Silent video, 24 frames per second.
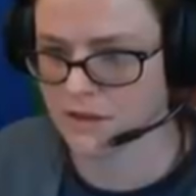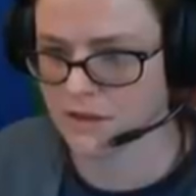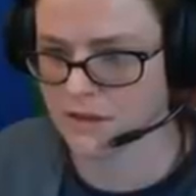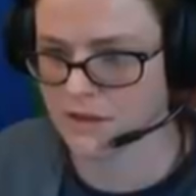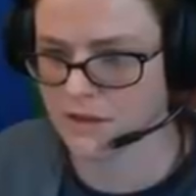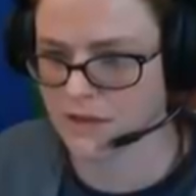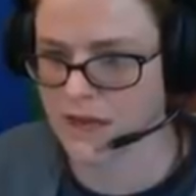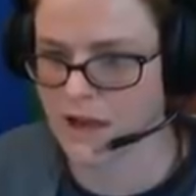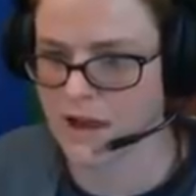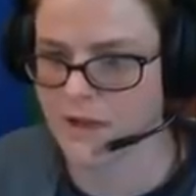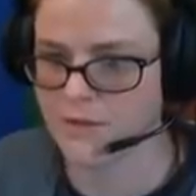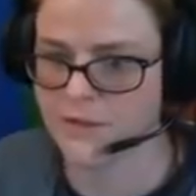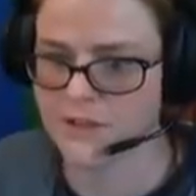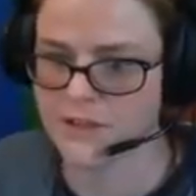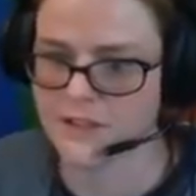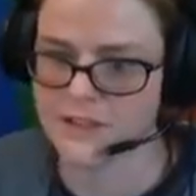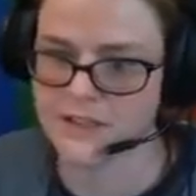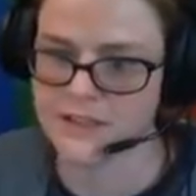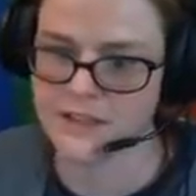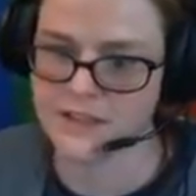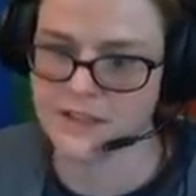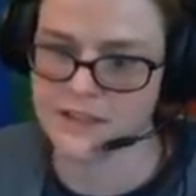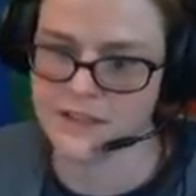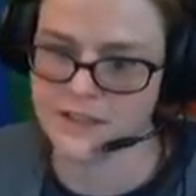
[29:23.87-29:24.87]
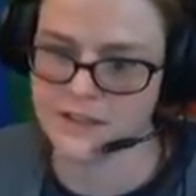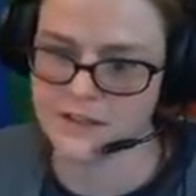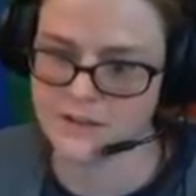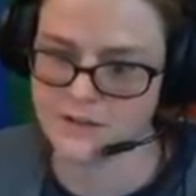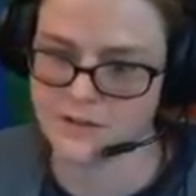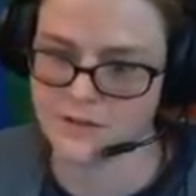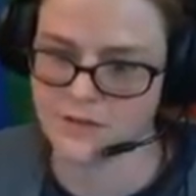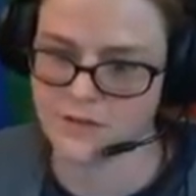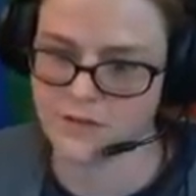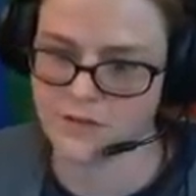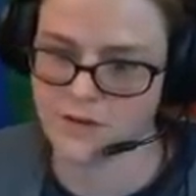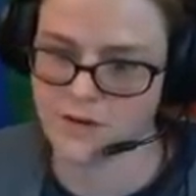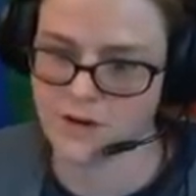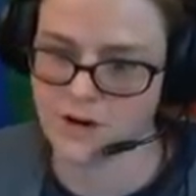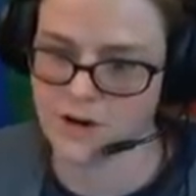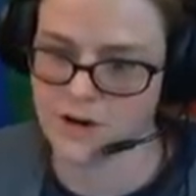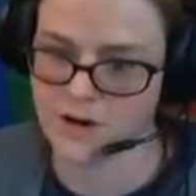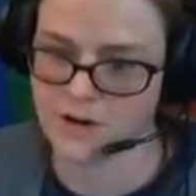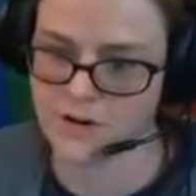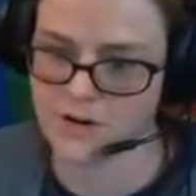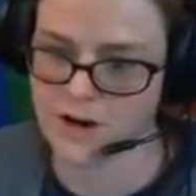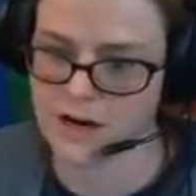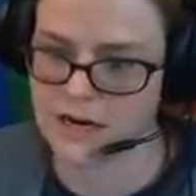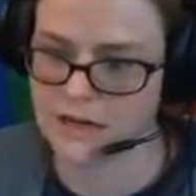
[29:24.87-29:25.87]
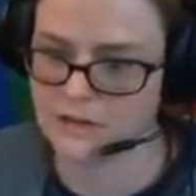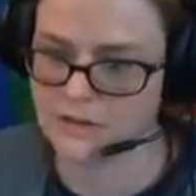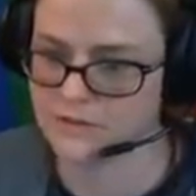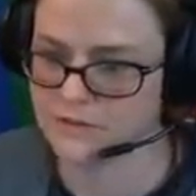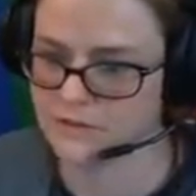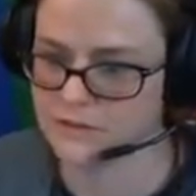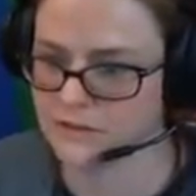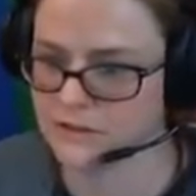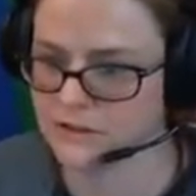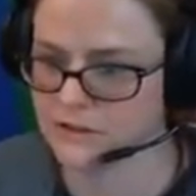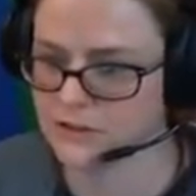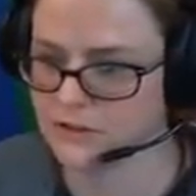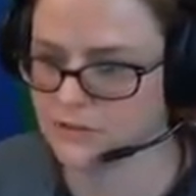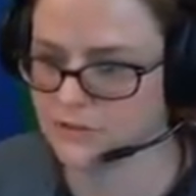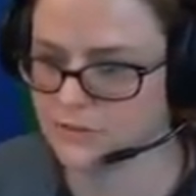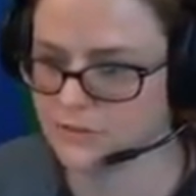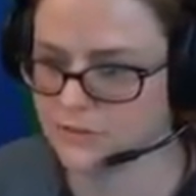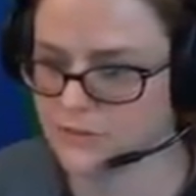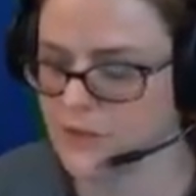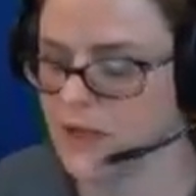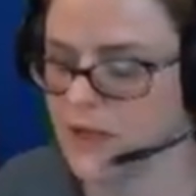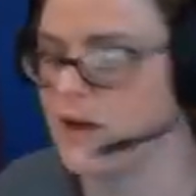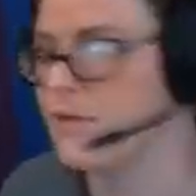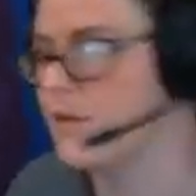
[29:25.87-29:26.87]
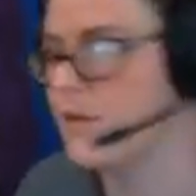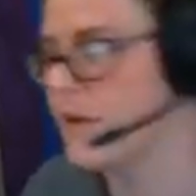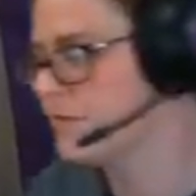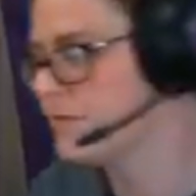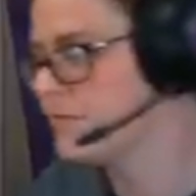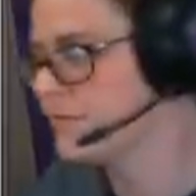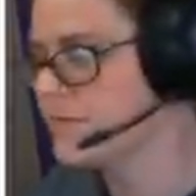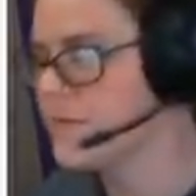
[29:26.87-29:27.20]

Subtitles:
Like, I want to see this on a graph. Oh, well.